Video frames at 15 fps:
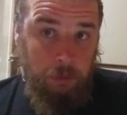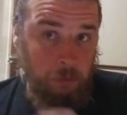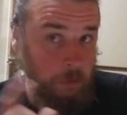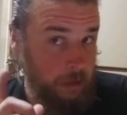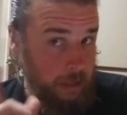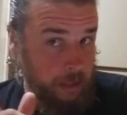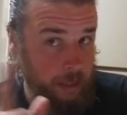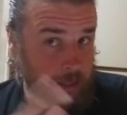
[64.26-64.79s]

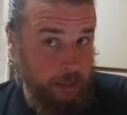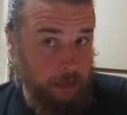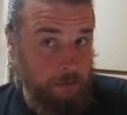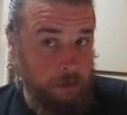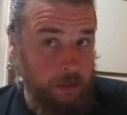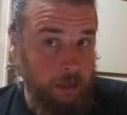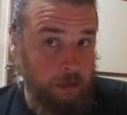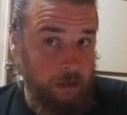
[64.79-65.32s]
one of the things that
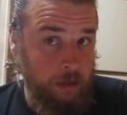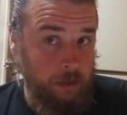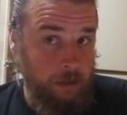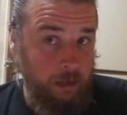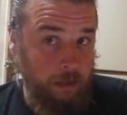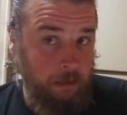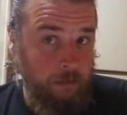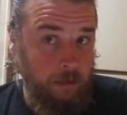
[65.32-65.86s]
was
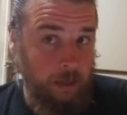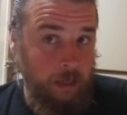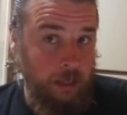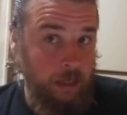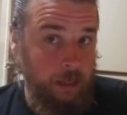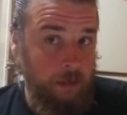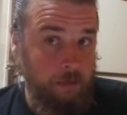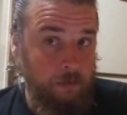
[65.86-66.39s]
interesting
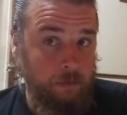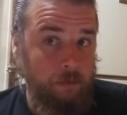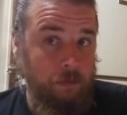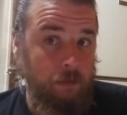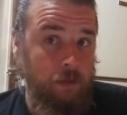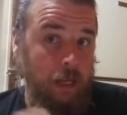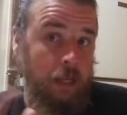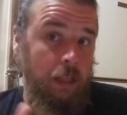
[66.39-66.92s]
that
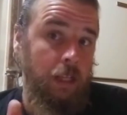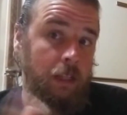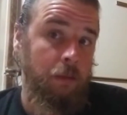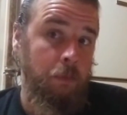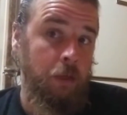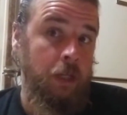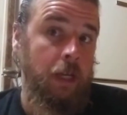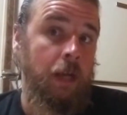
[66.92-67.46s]
I'd like to
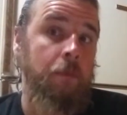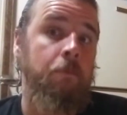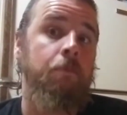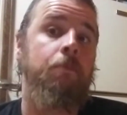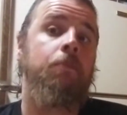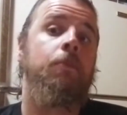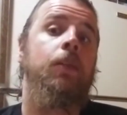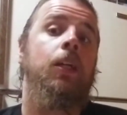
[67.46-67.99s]
bring up,
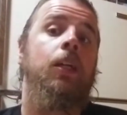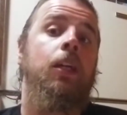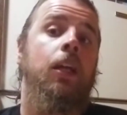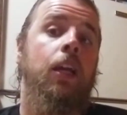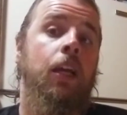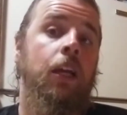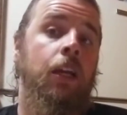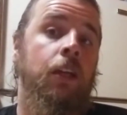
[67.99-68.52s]

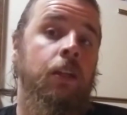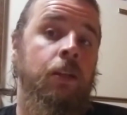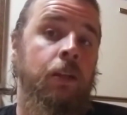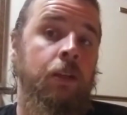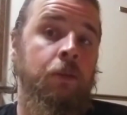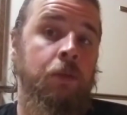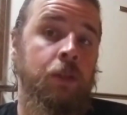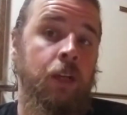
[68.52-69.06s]
and
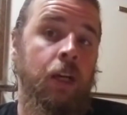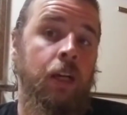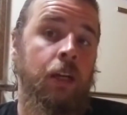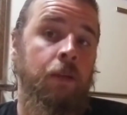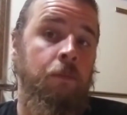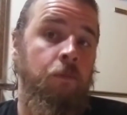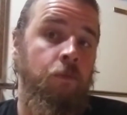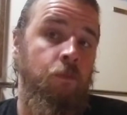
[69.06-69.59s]
it was
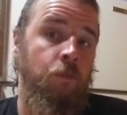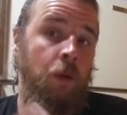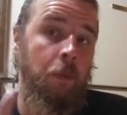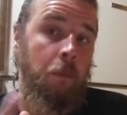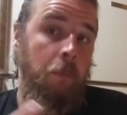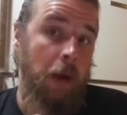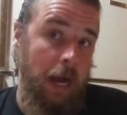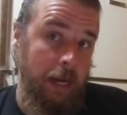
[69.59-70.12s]
from a
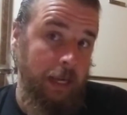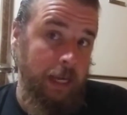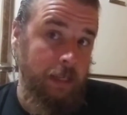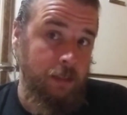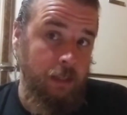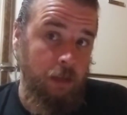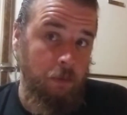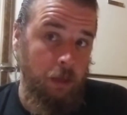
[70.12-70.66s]

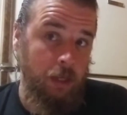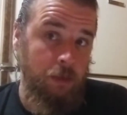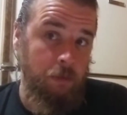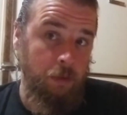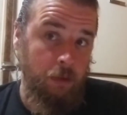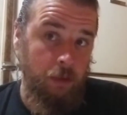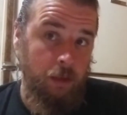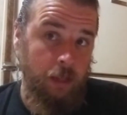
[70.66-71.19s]
podcast I watched
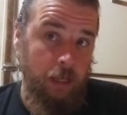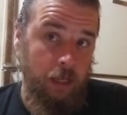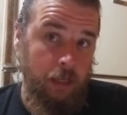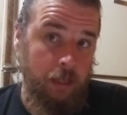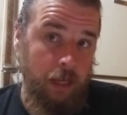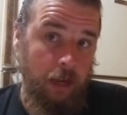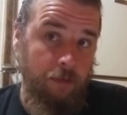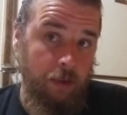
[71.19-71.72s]
with
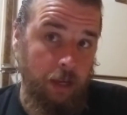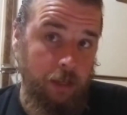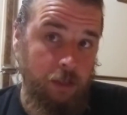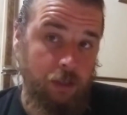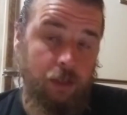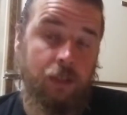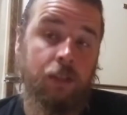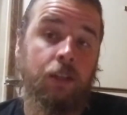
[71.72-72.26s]
Dave
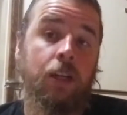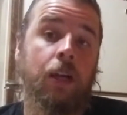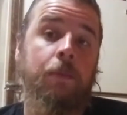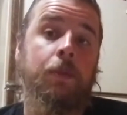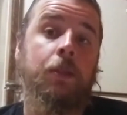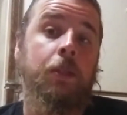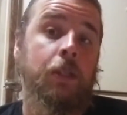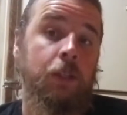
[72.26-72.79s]
Hodges on the
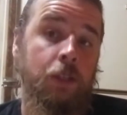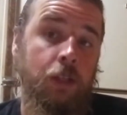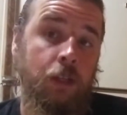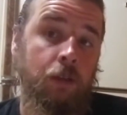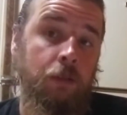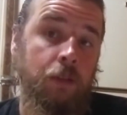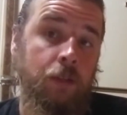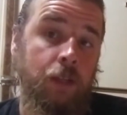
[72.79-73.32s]
Common Sense
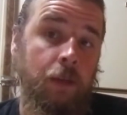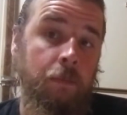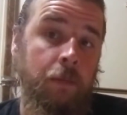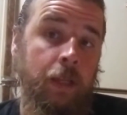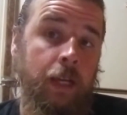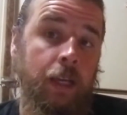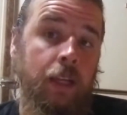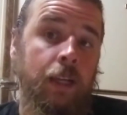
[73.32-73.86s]
Show, something
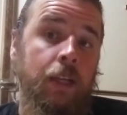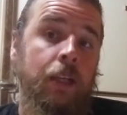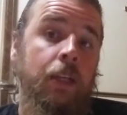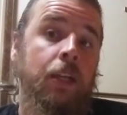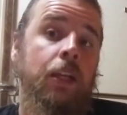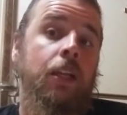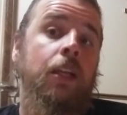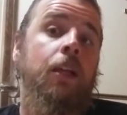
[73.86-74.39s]
that
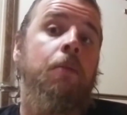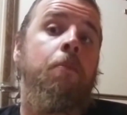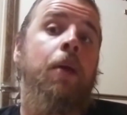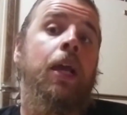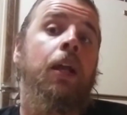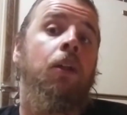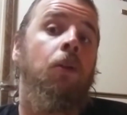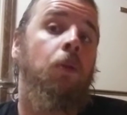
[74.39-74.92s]
I didn't
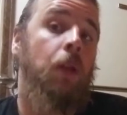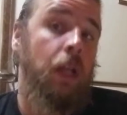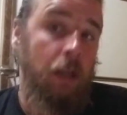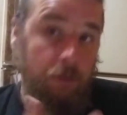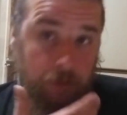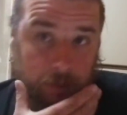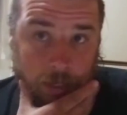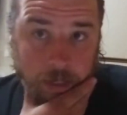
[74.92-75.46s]
pay a whole lot
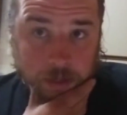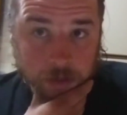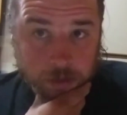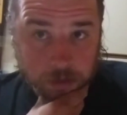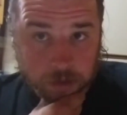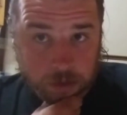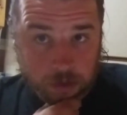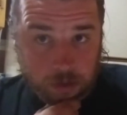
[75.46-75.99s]
of
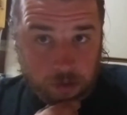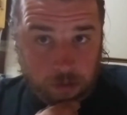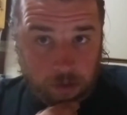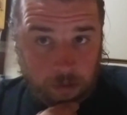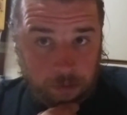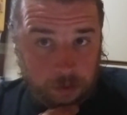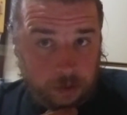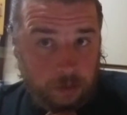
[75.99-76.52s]
attention to, and
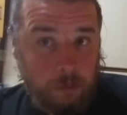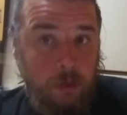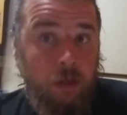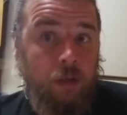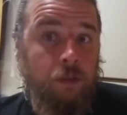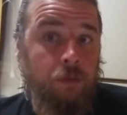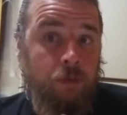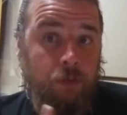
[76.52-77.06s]
I wish I would
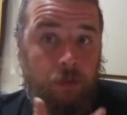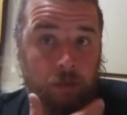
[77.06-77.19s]
have.